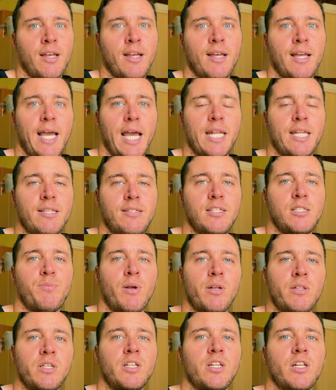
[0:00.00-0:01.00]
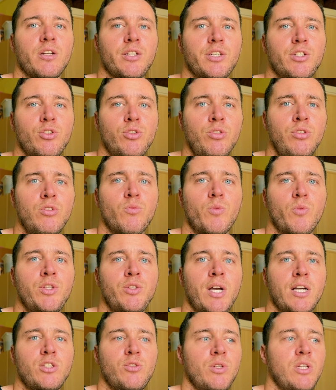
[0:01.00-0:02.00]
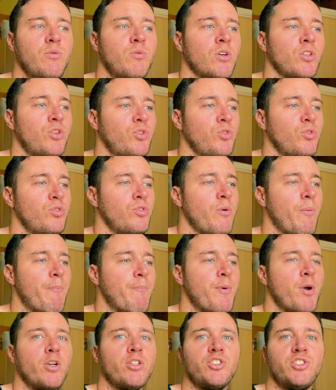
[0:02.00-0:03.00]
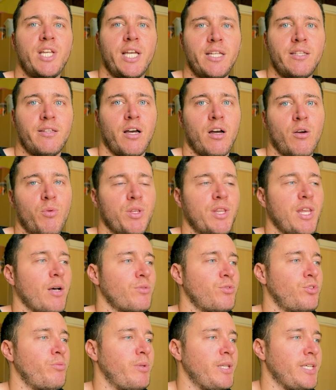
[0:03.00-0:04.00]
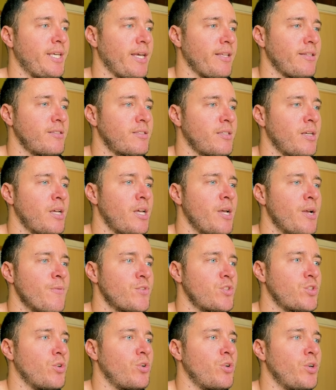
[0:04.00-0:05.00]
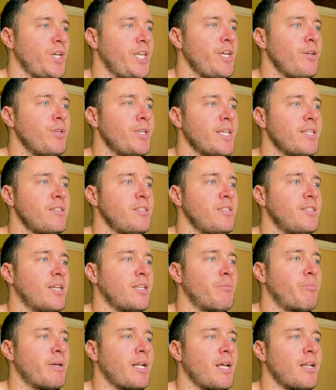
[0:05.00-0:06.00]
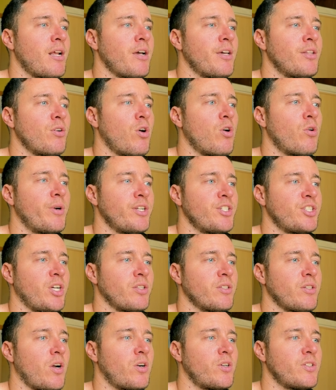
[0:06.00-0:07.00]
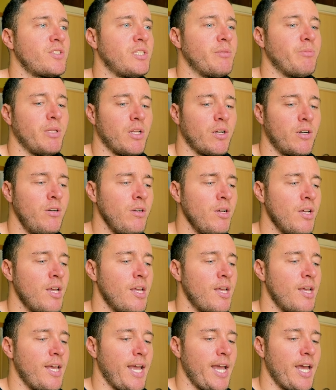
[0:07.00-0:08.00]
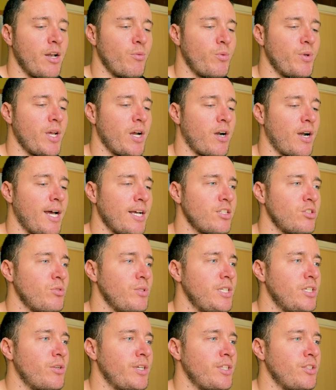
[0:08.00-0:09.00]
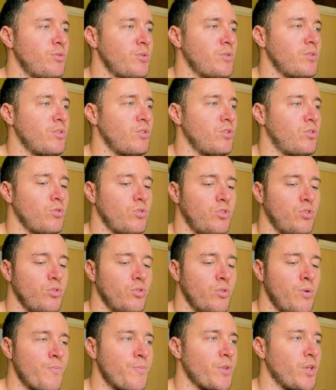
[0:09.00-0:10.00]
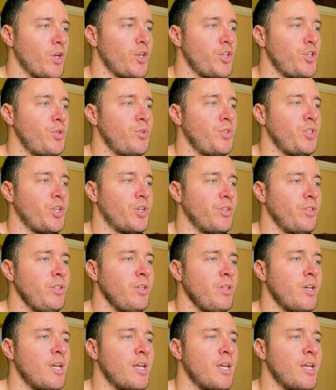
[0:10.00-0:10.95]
and this is particularly good when you actually want to merge data without duplicates. So here you can see that banana and orange are similar, and we are actually going to do a union